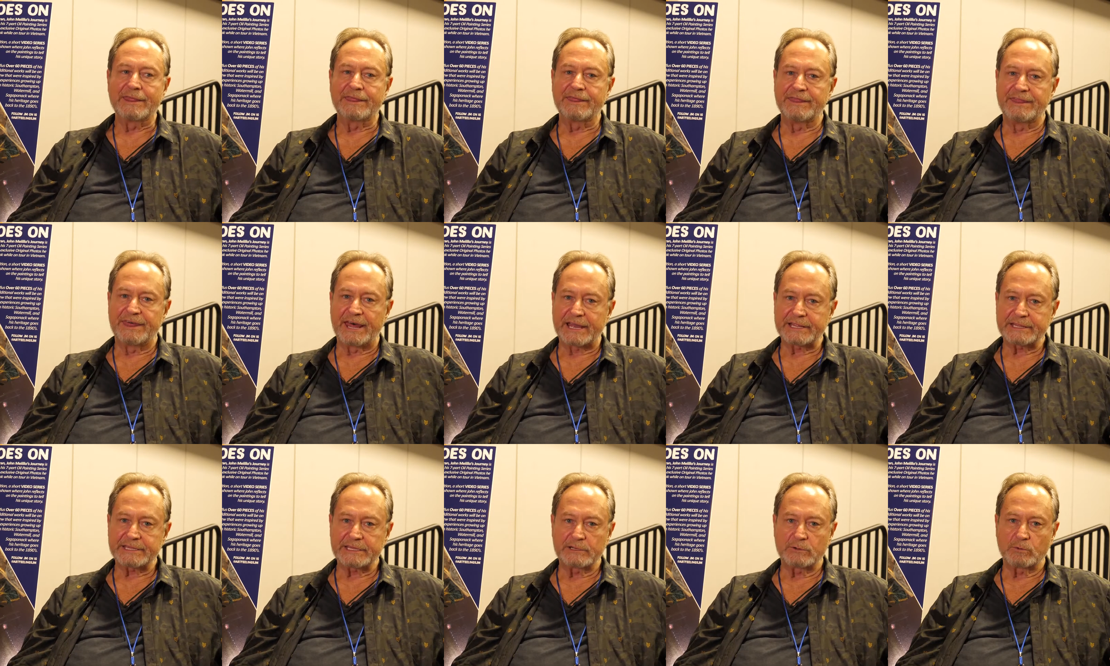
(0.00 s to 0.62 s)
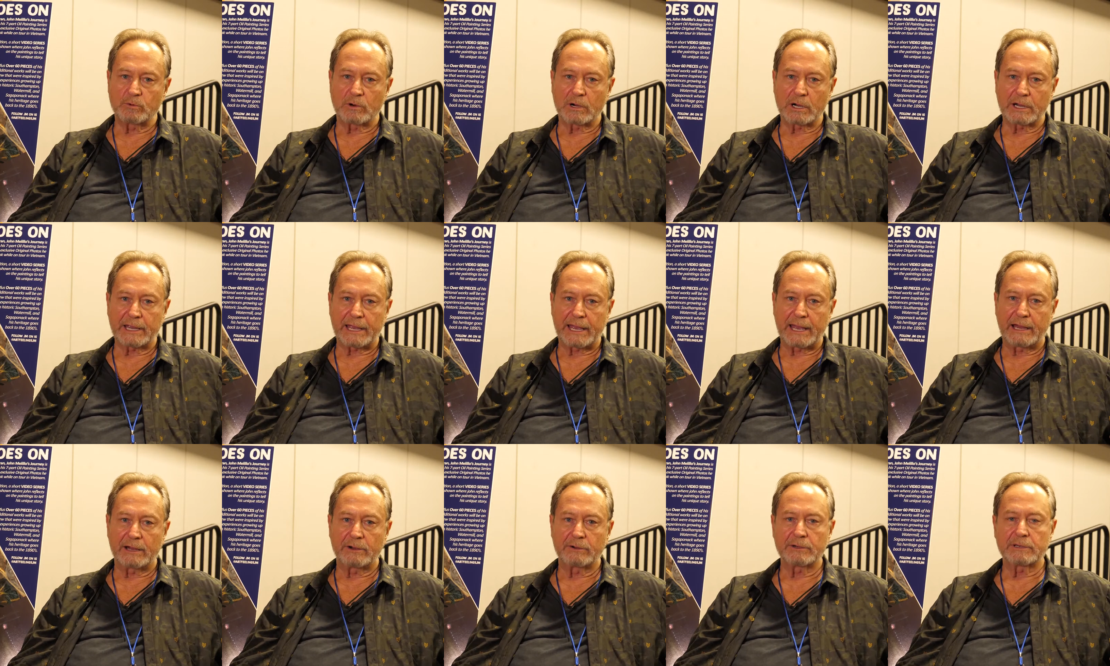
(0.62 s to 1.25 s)
That didn't work
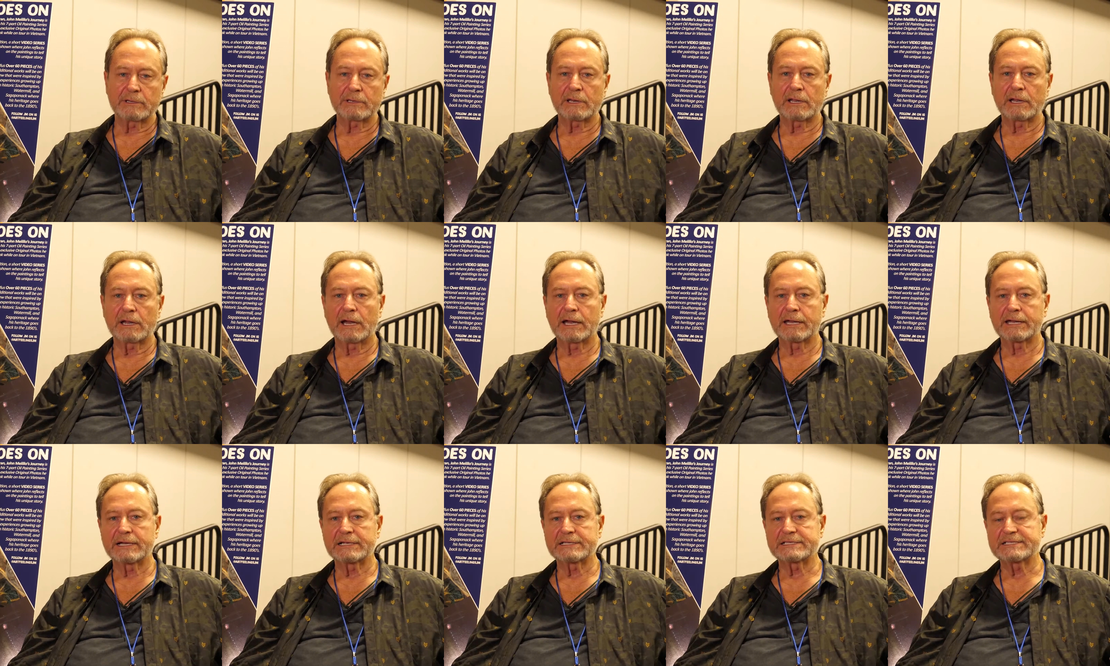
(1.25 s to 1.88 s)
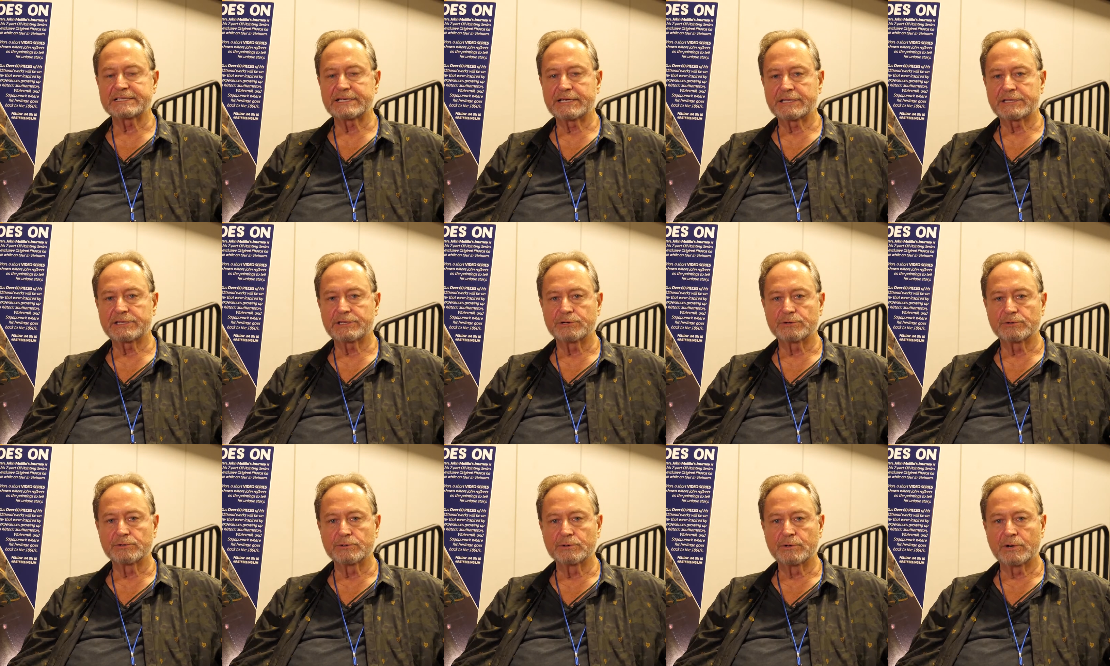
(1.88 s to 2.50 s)
out. I got sent
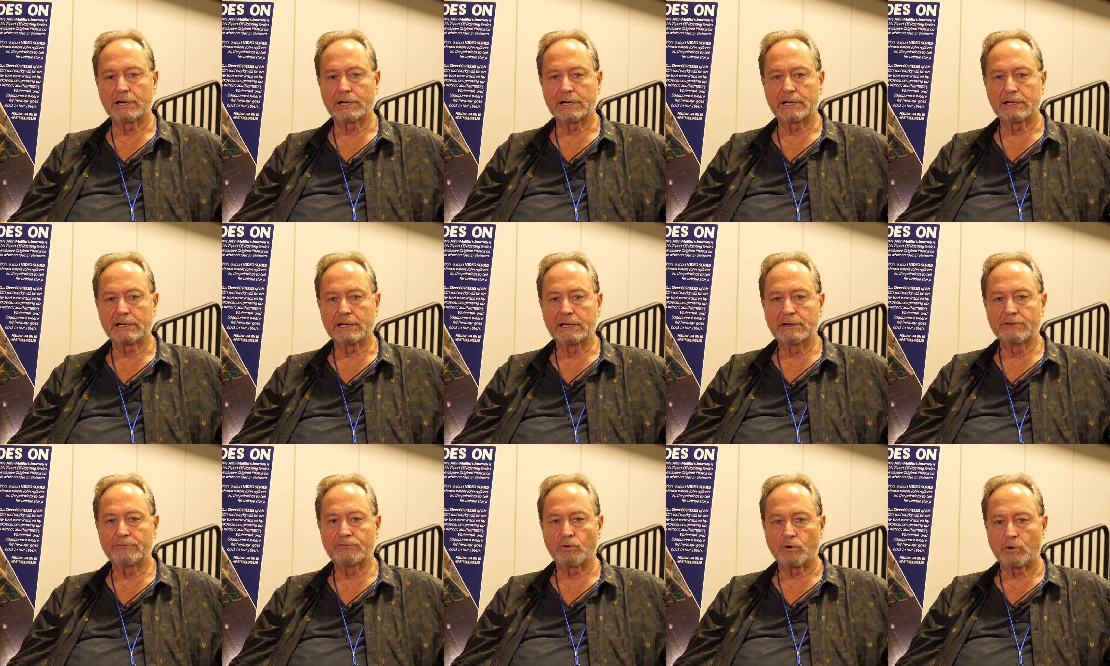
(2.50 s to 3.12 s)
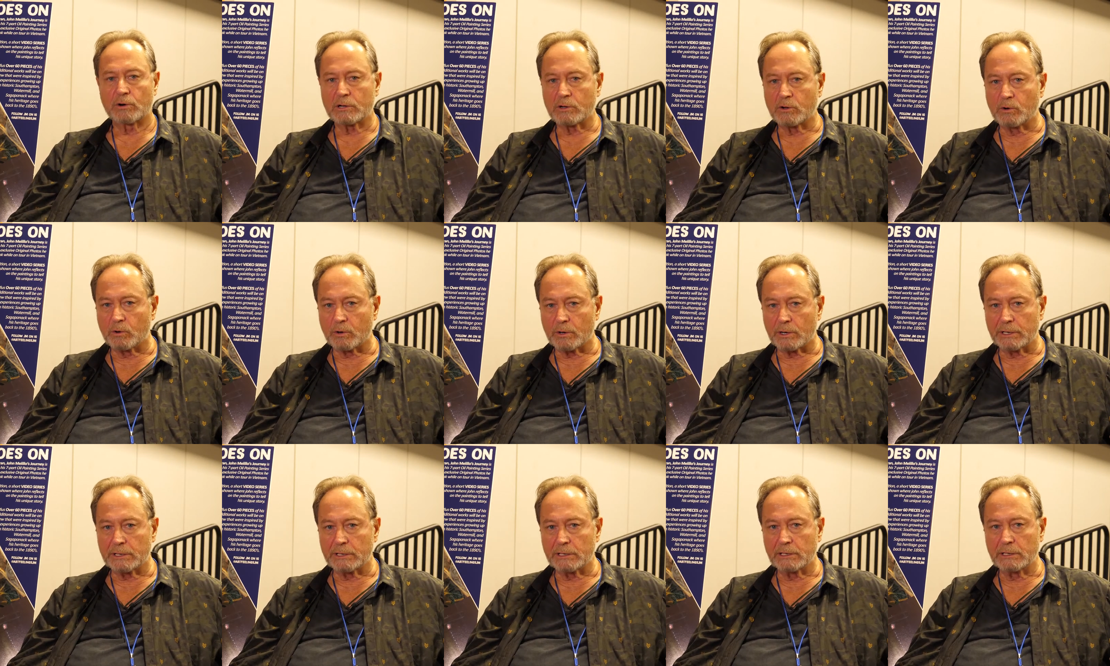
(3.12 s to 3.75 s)
to uh, Fort
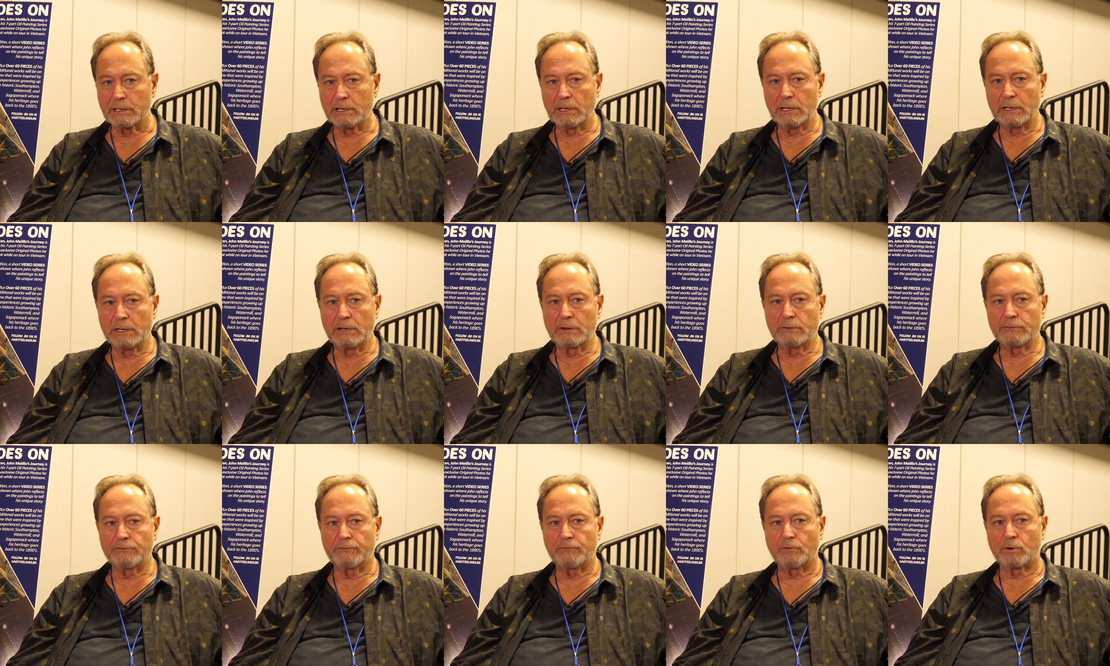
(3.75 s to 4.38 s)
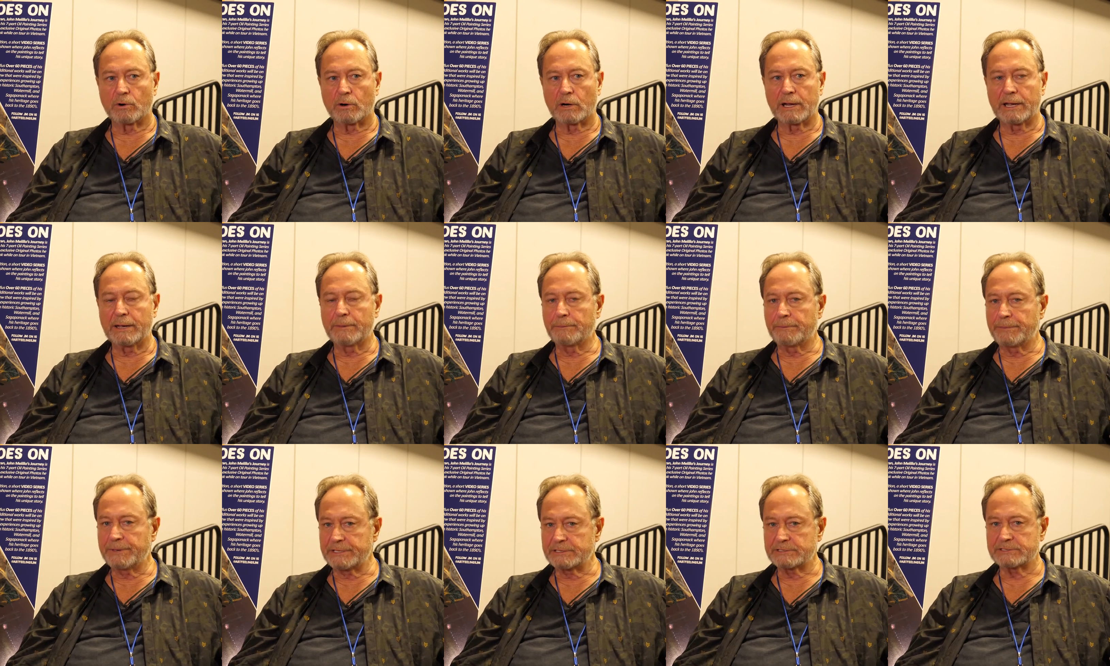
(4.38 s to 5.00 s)
Gordon for
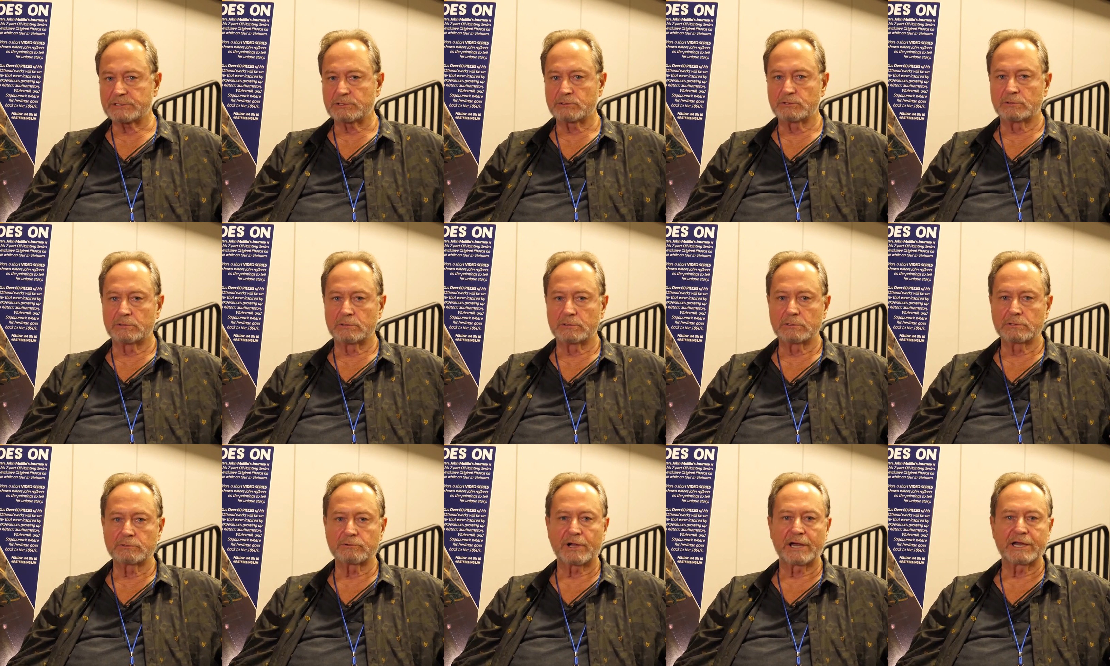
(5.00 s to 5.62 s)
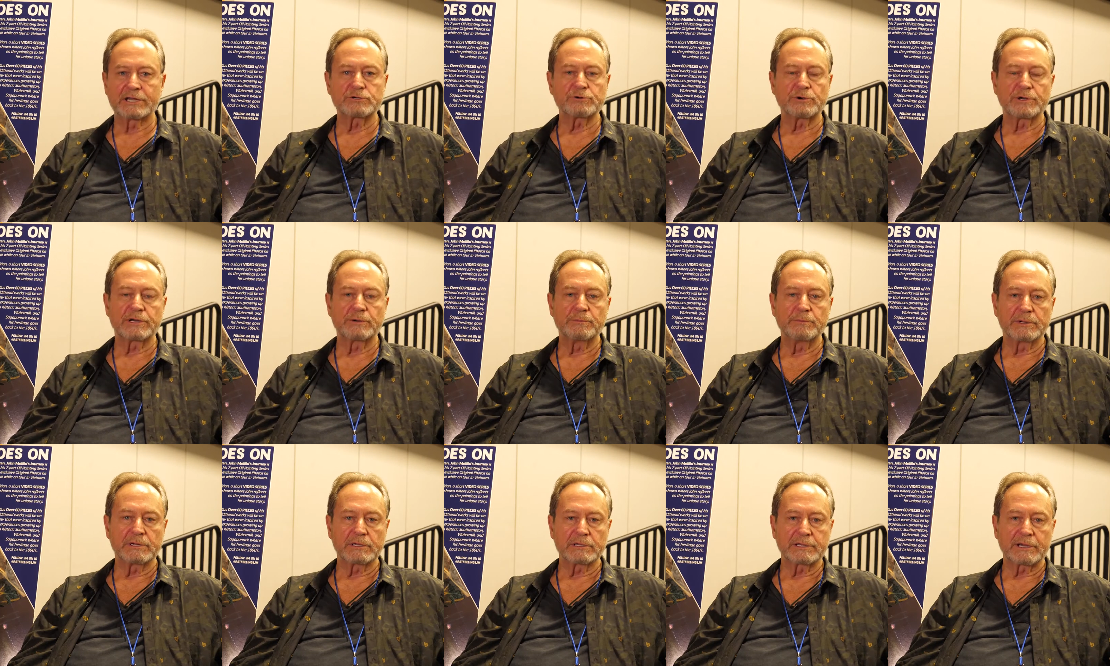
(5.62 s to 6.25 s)
M P school,
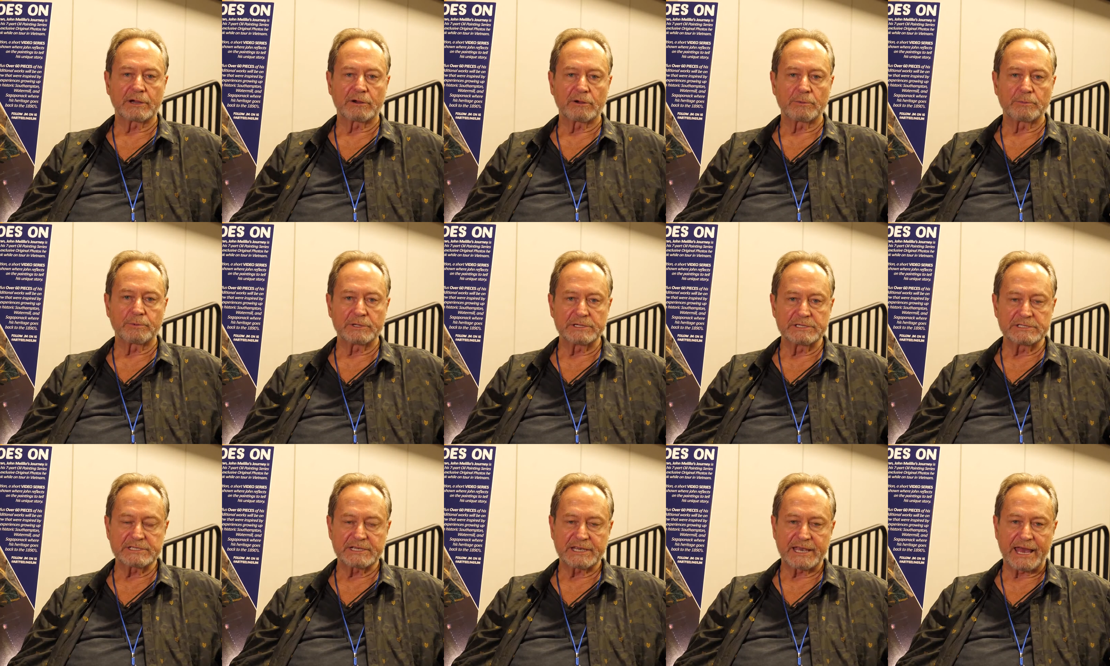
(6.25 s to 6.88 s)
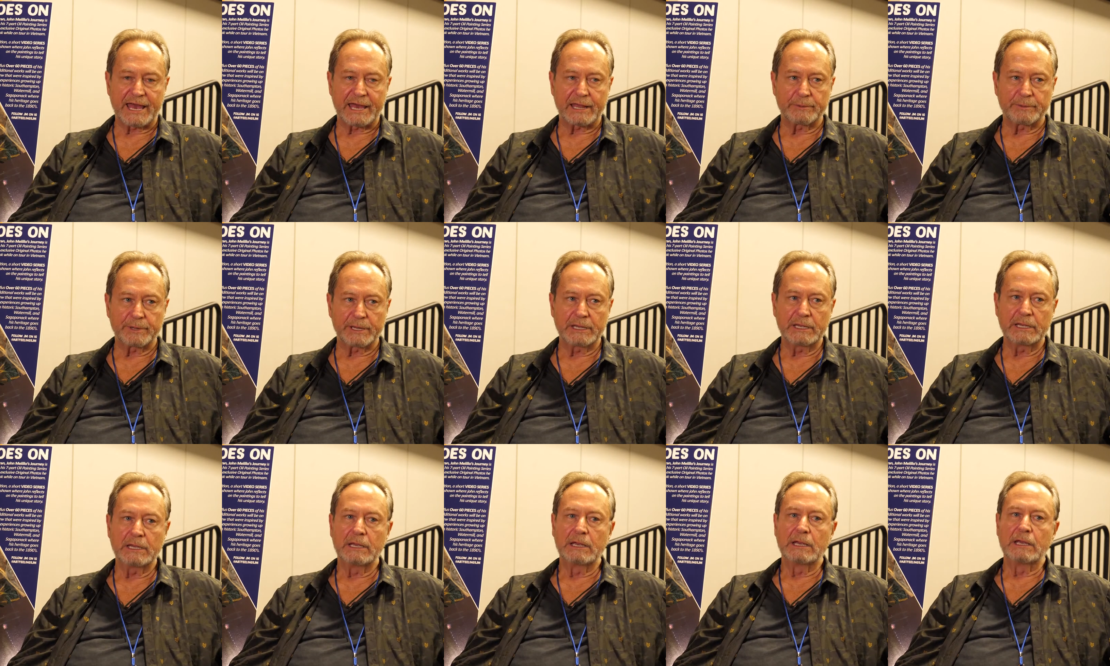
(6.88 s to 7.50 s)
graduated Military Police
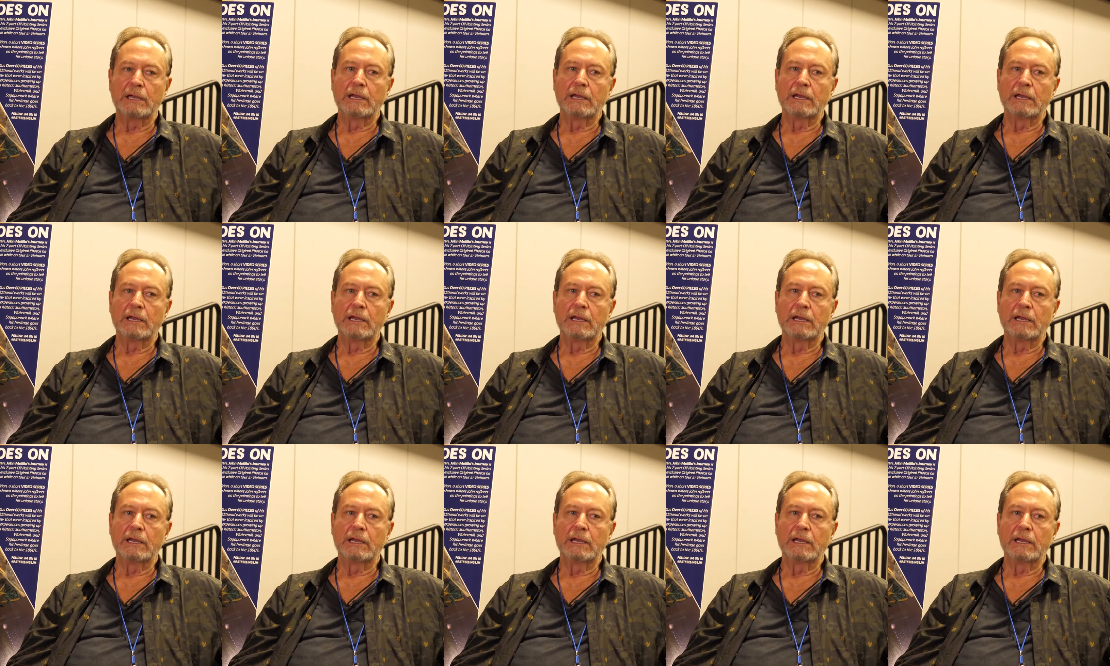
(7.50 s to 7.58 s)
Academy.